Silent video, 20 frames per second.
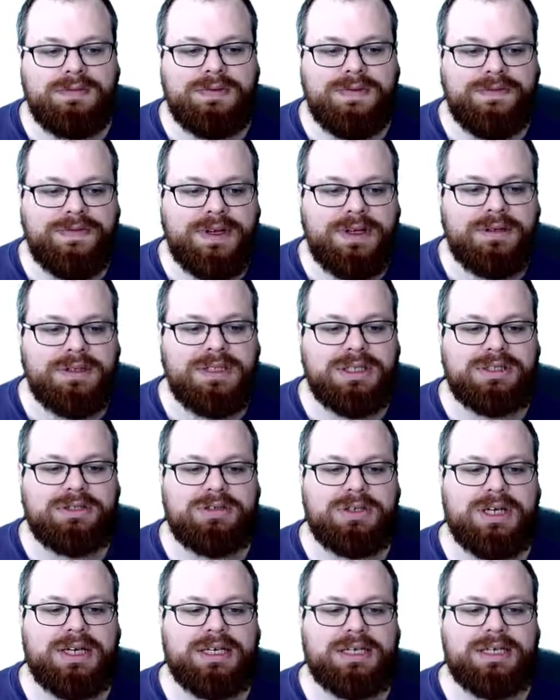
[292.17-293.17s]
But we found a
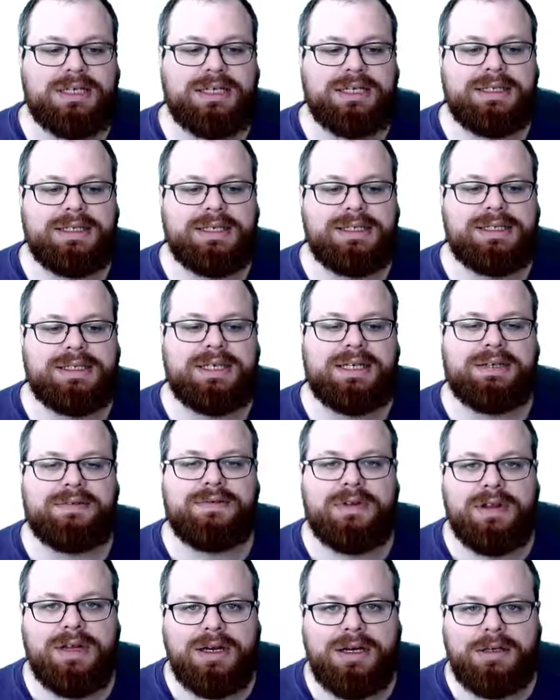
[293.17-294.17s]
triangle and a side
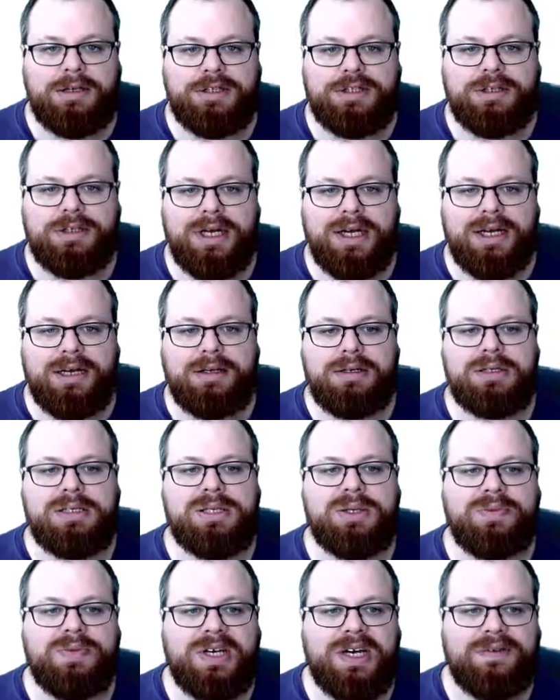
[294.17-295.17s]
with a larger angle,
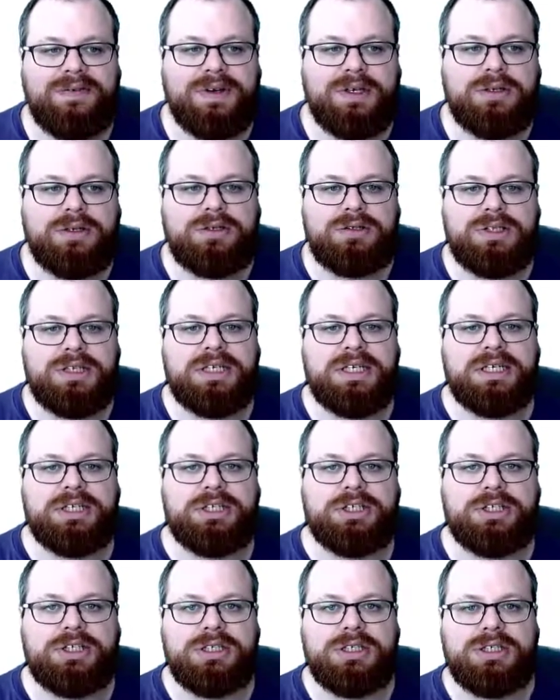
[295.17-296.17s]
so we have a
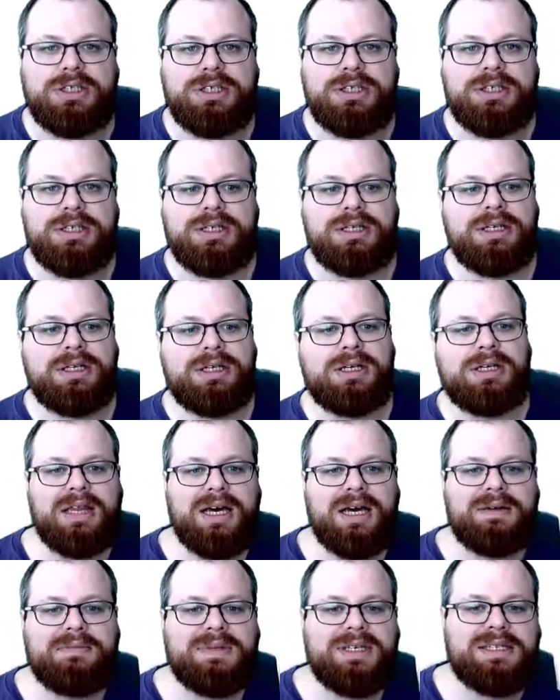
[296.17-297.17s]
contradiction. And
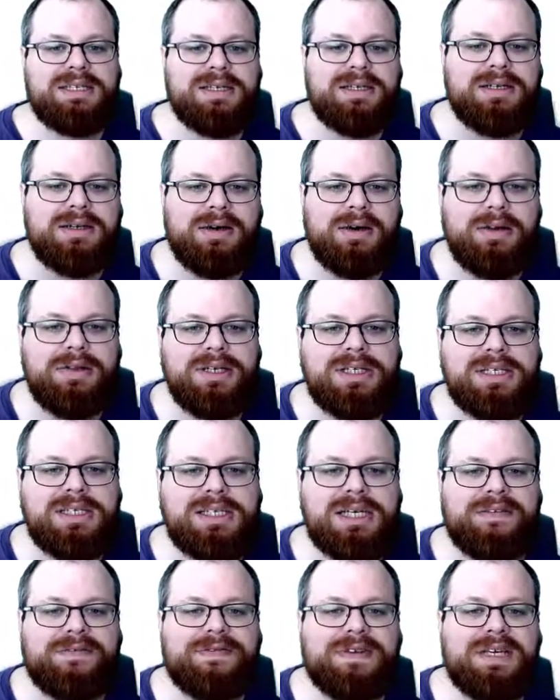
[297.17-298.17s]
that means that all this
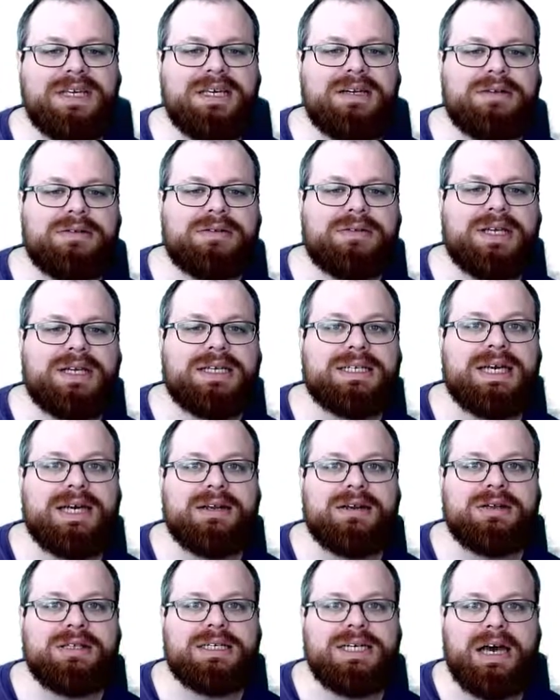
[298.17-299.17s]
stuff here, that
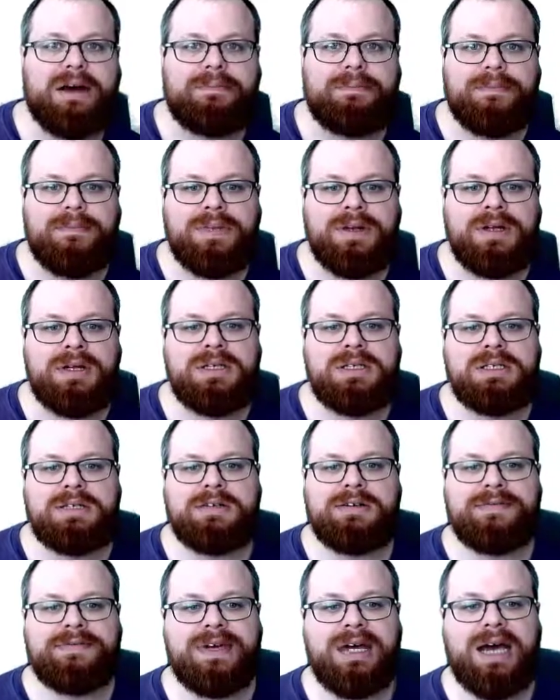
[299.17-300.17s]
cannot happen.
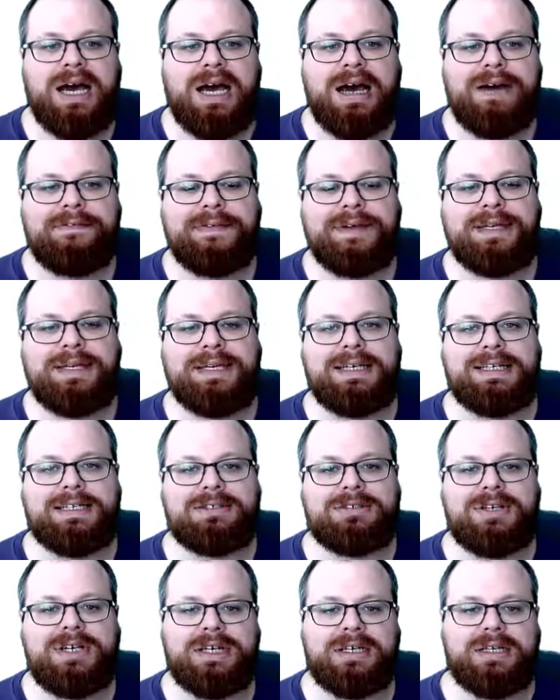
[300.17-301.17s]
So if you have a
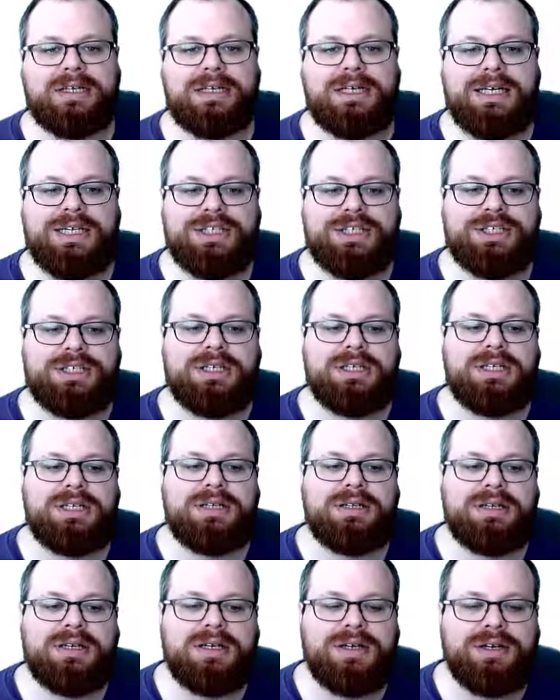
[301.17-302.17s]
legal triangulation,
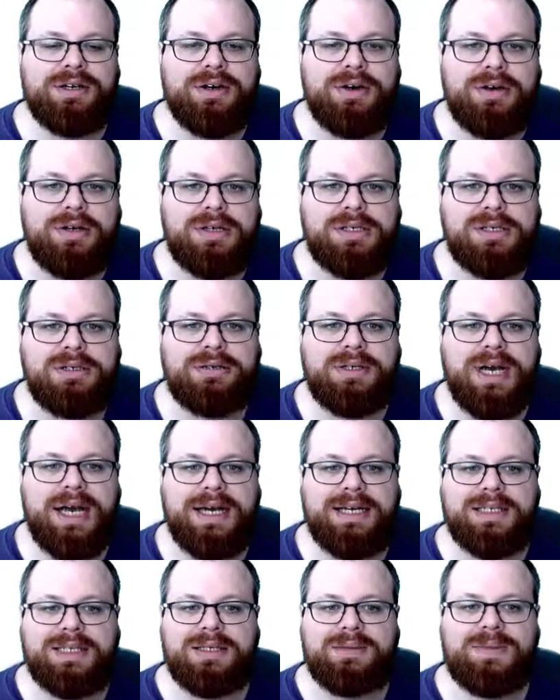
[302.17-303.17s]
then it also
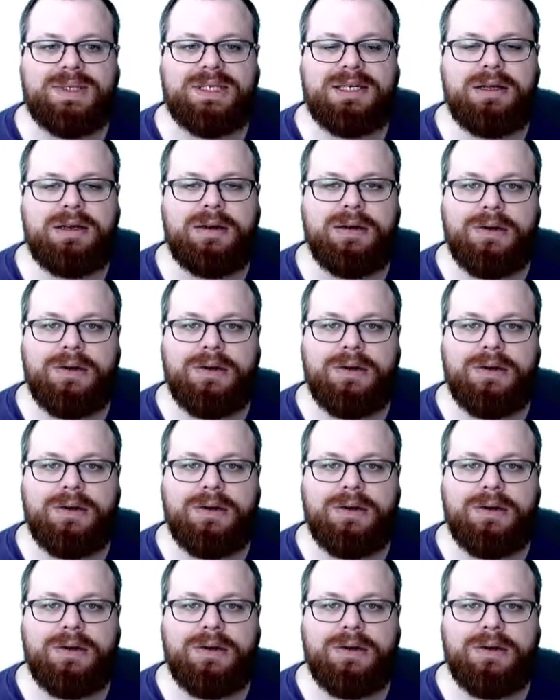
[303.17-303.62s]
has to be